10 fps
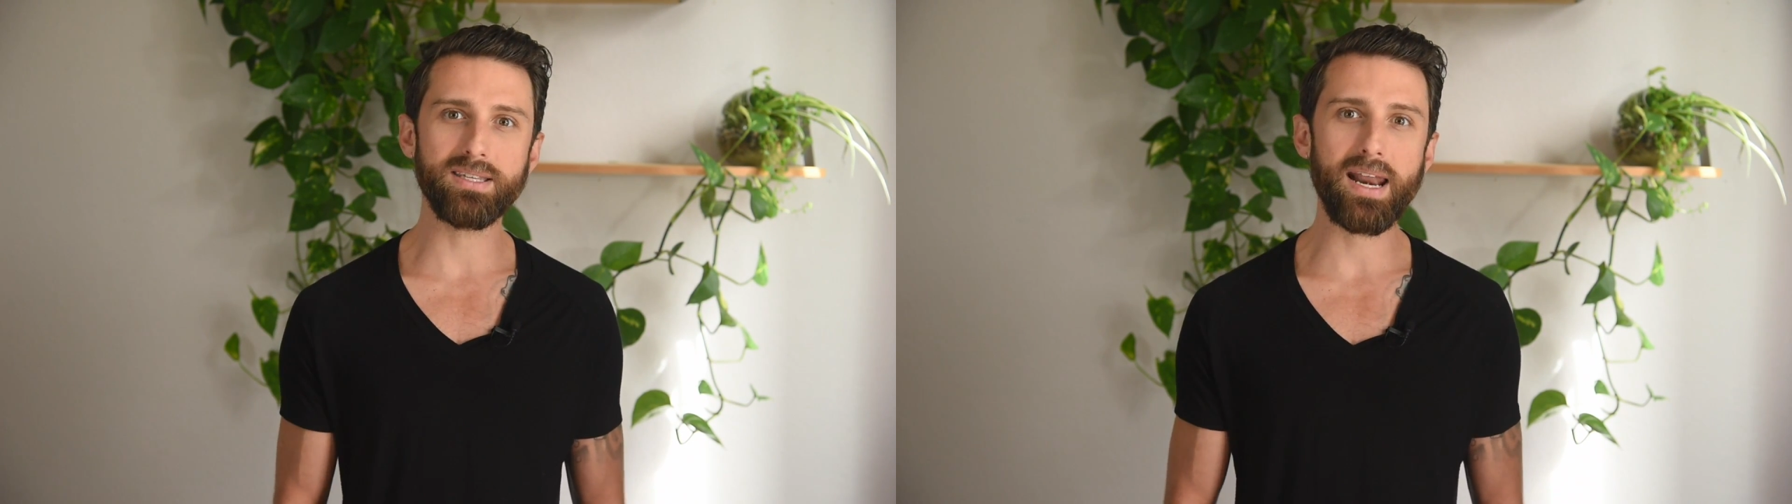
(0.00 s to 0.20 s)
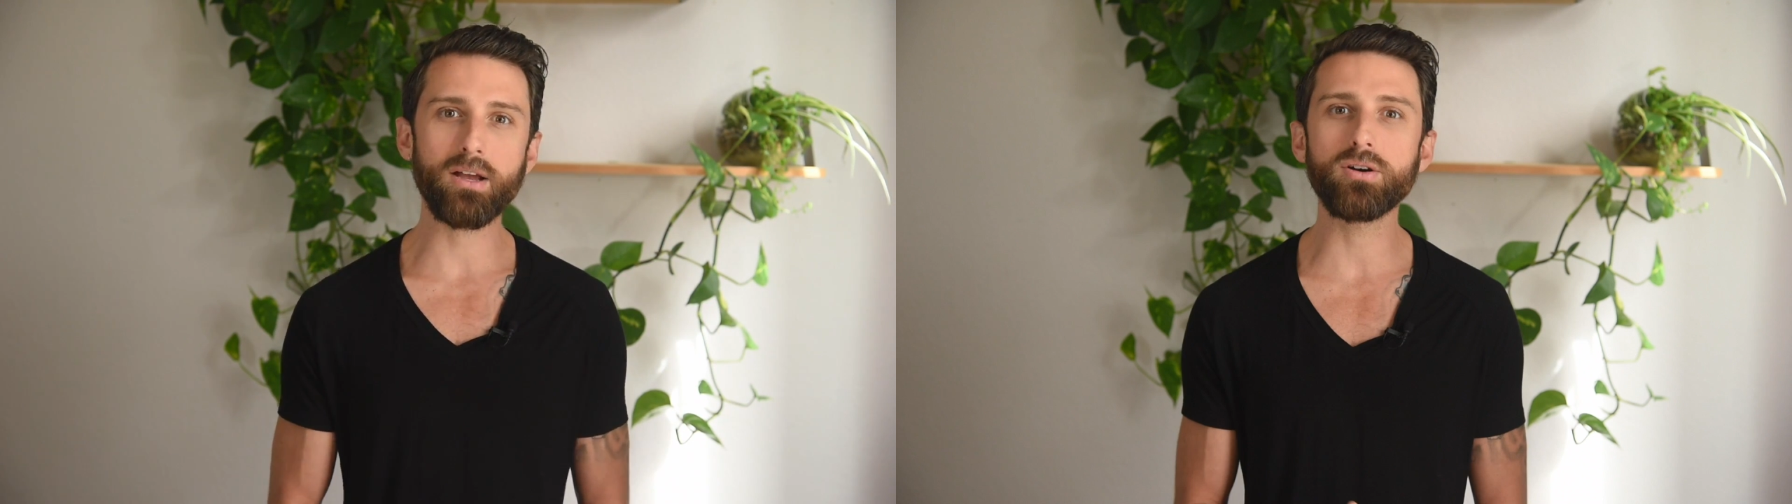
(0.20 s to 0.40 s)

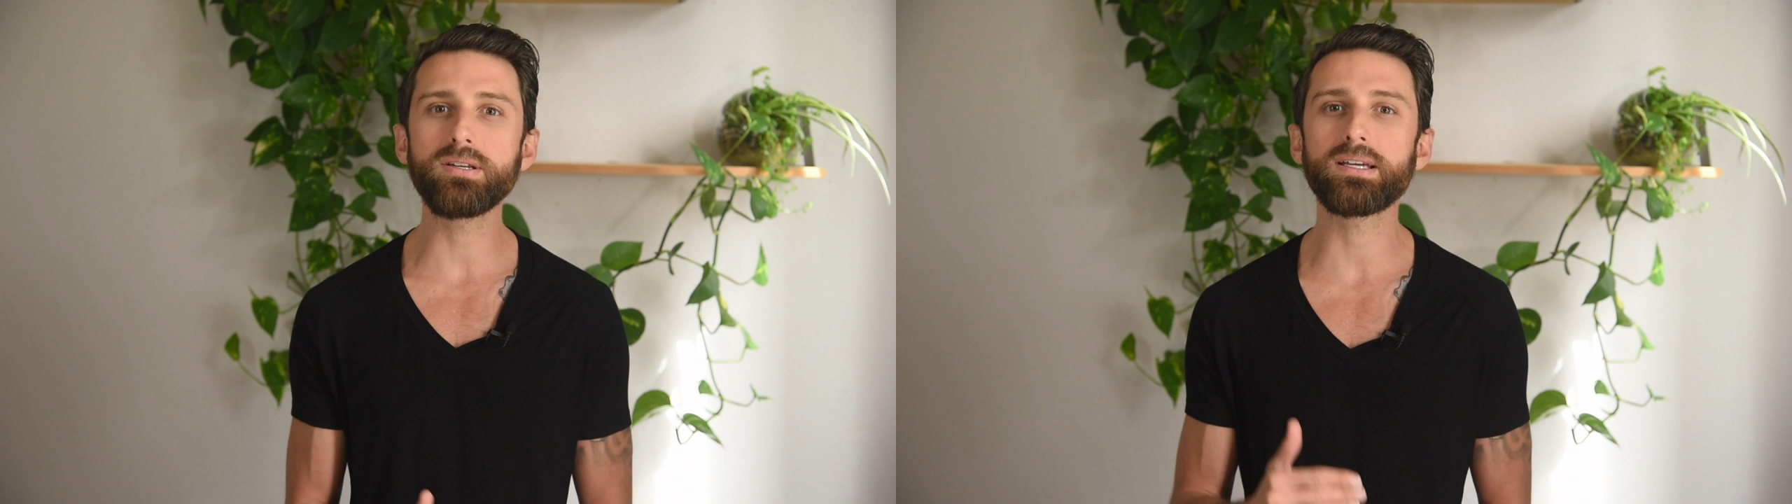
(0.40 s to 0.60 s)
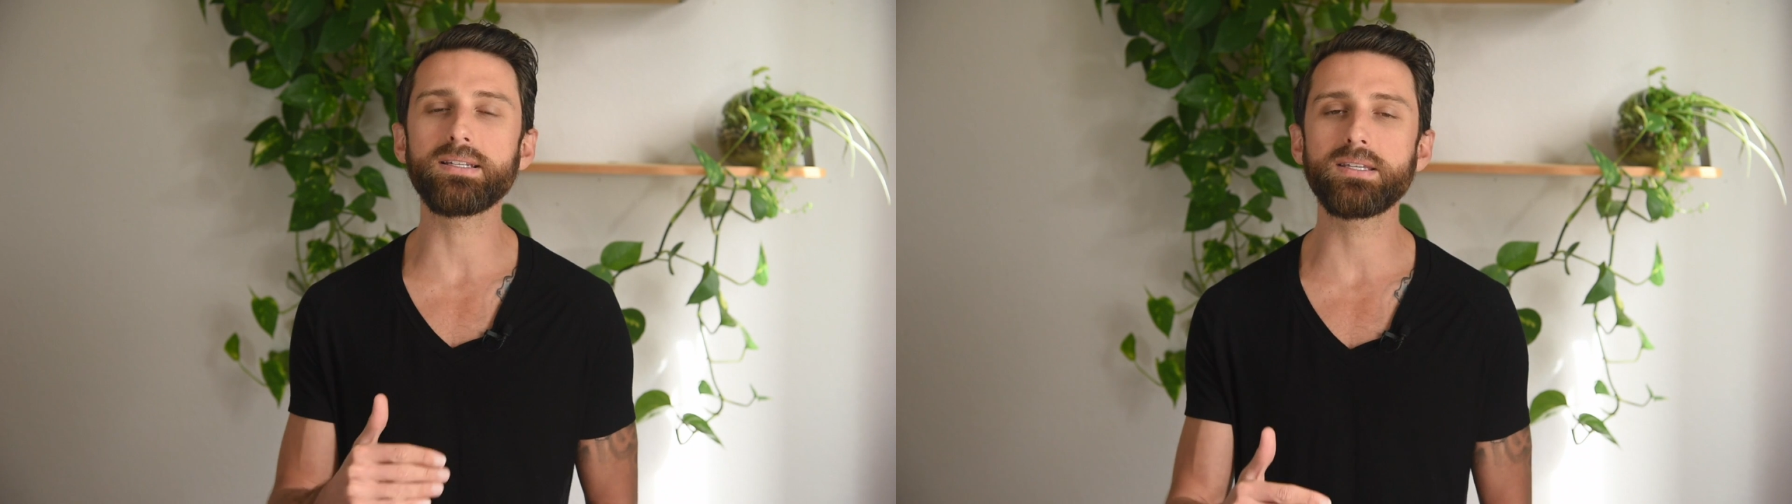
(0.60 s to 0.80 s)
that I
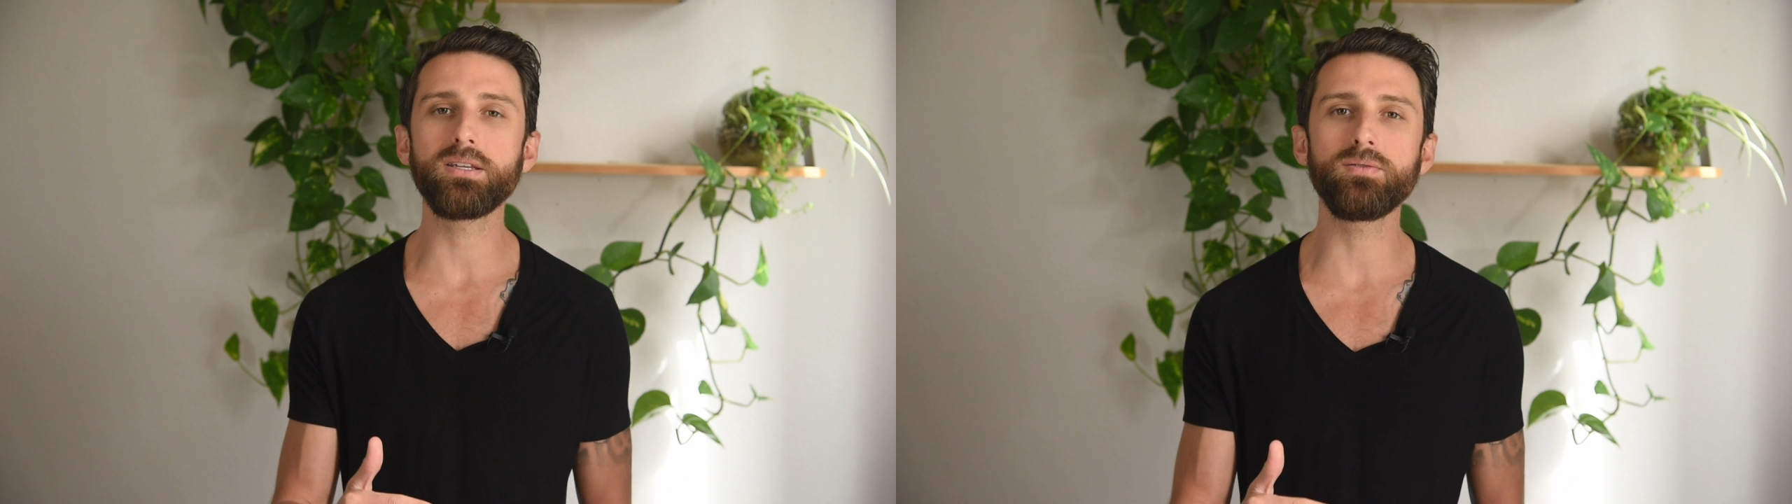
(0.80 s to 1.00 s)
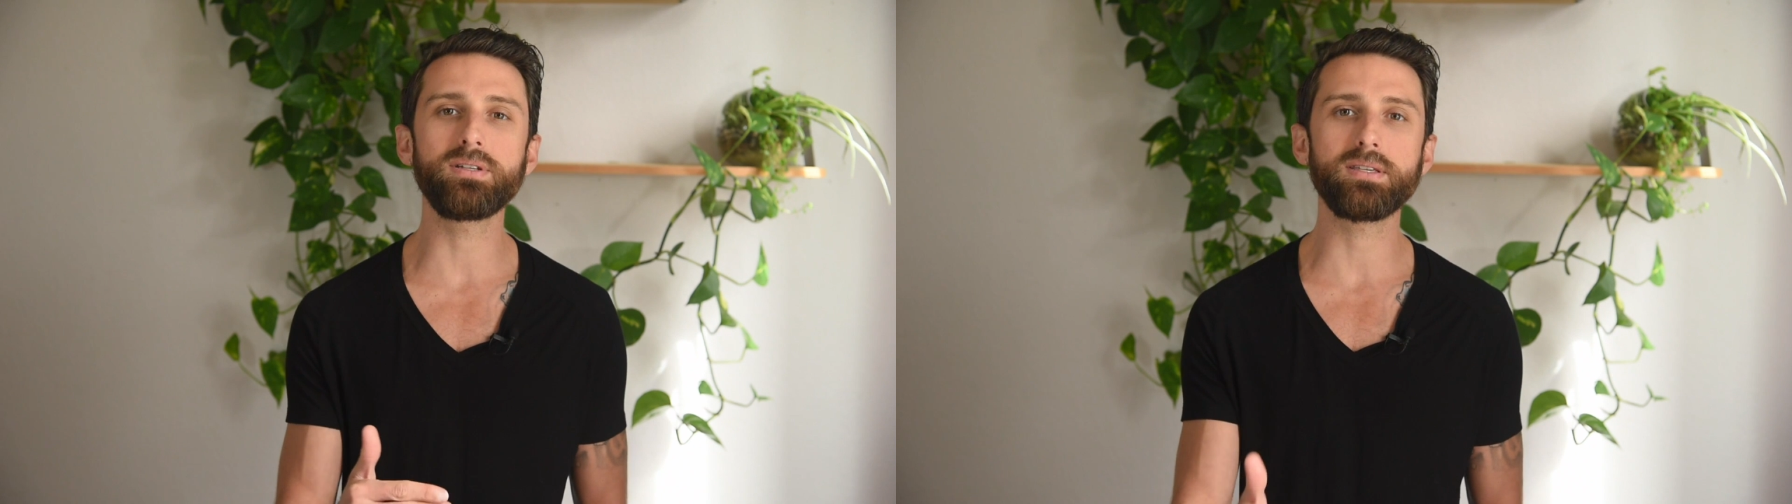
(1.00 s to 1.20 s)
couldn't
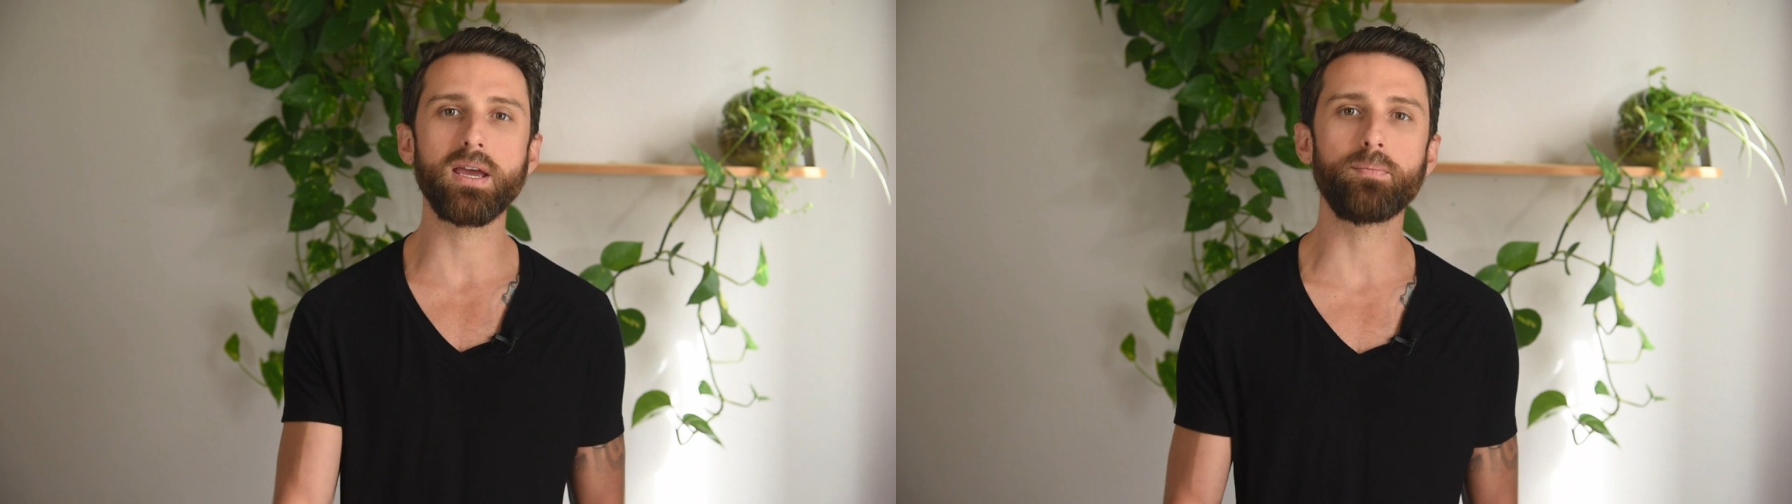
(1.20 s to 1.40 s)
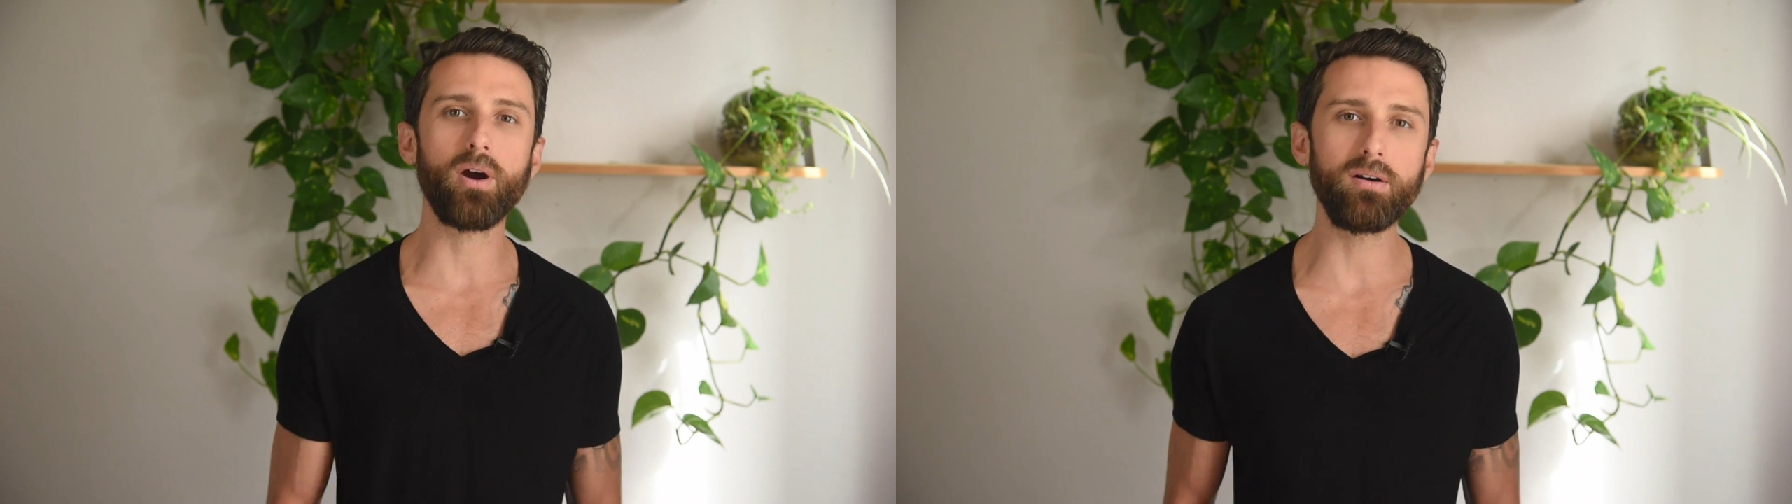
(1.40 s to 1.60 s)
continue to
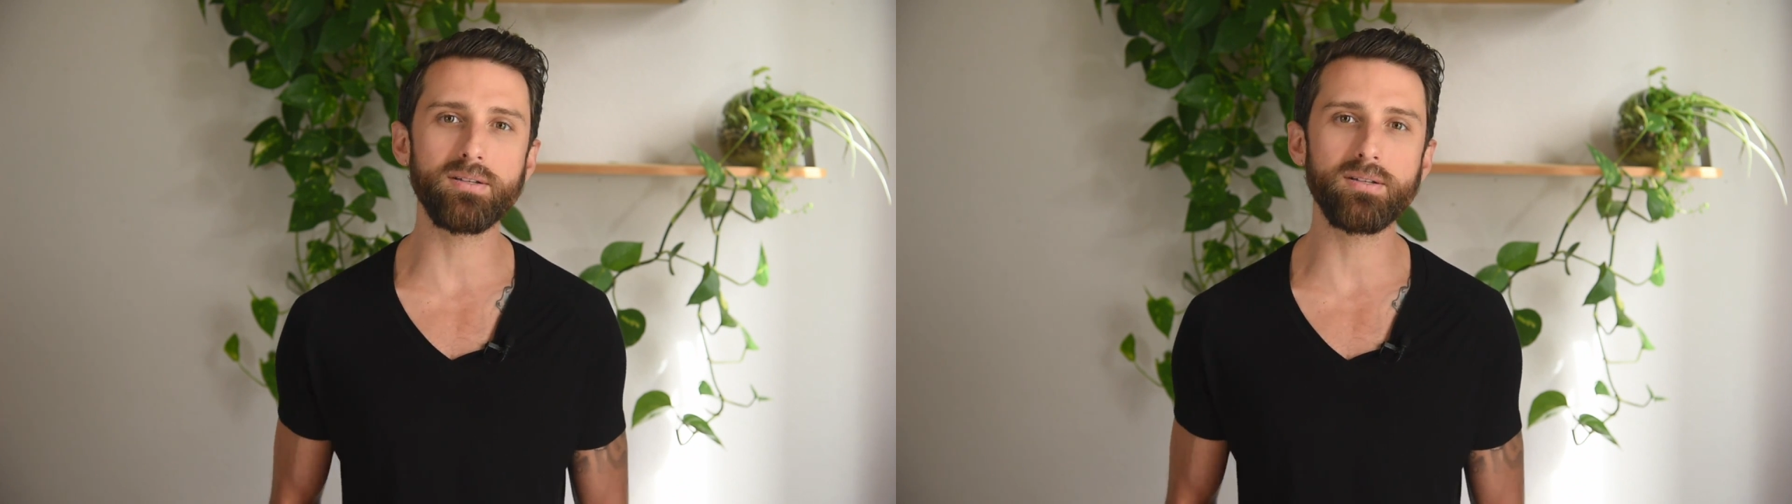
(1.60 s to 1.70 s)
take part